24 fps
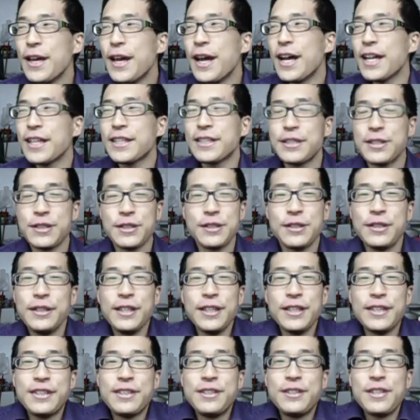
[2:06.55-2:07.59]

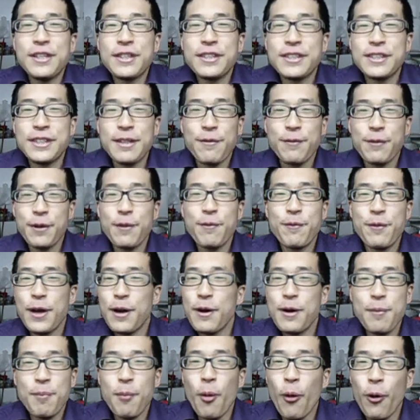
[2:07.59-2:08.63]
It's just something
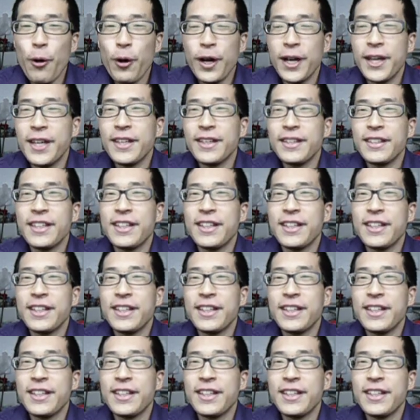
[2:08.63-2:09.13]
very boring.